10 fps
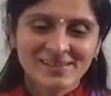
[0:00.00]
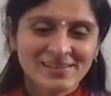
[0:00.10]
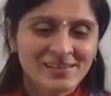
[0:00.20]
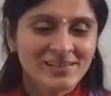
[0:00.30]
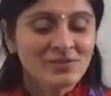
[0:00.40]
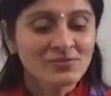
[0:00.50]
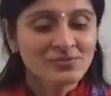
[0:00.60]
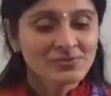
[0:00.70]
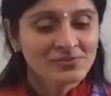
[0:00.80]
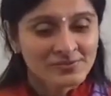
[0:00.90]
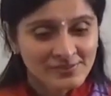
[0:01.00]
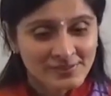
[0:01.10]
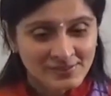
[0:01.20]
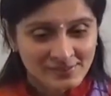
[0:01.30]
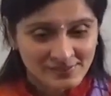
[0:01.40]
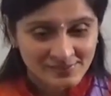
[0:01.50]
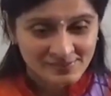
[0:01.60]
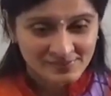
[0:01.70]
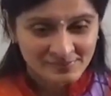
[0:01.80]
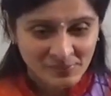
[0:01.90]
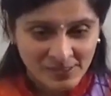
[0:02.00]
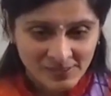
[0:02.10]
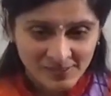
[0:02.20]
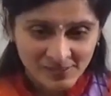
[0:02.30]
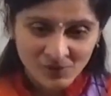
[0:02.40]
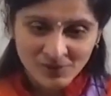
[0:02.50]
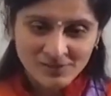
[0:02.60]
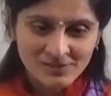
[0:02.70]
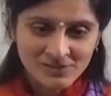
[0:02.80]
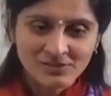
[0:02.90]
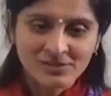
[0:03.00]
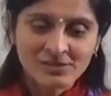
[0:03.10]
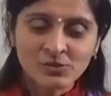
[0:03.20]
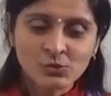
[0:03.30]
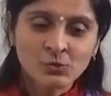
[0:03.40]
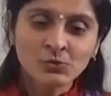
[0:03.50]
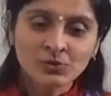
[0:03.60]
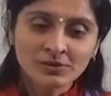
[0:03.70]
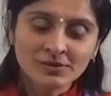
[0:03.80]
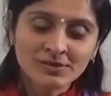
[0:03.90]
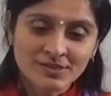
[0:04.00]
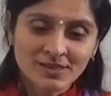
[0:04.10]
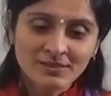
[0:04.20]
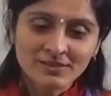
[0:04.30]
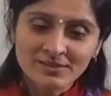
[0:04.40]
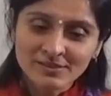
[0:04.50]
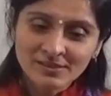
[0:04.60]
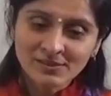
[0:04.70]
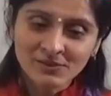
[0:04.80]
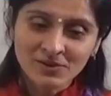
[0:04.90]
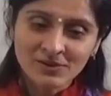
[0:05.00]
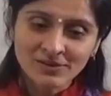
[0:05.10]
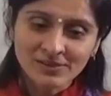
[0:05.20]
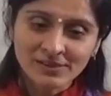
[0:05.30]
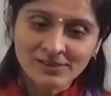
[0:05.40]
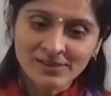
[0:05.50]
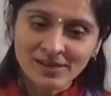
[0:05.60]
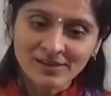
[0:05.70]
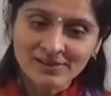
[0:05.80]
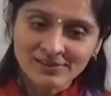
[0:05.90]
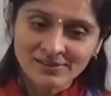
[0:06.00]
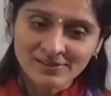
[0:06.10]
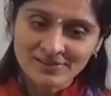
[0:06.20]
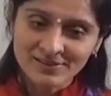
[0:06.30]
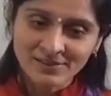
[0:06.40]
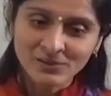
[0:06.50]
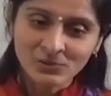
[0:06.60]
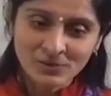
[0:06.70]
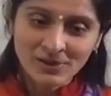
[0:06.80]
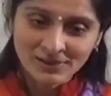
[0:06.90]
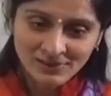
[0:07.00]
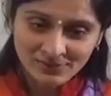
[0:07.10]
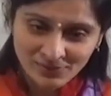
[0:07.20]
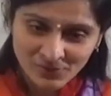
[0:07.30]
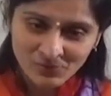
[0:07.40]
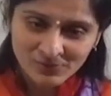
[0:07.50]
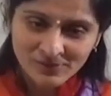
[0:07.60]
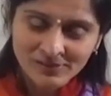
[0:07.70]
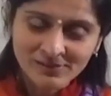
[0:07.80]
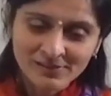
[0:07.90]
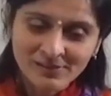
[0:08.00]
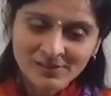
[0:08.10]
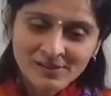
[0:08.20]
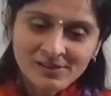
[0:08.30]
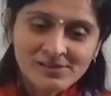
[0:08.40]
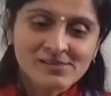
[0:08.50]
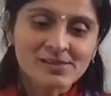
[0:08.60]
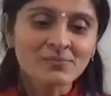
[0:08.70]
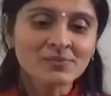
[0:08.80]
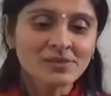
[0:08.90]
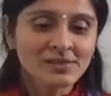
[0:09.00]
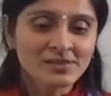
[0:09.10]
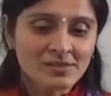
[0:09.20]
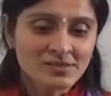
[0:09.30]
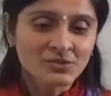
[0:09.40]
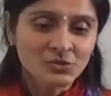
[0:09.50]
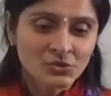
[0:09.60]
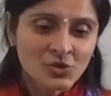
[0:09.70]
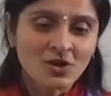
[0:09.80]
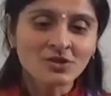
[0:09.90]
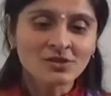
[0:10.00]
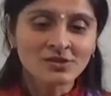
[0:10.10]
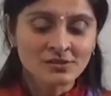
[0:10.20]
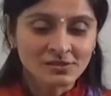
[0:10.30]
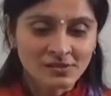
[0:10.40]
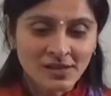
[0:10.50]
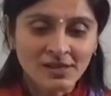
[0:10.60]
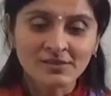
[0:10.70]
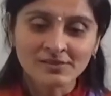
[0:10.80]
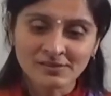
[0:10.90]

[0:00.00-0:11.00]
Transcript: If being in knowledge these 2 years has still not ignited that inquiry from within, something is not right.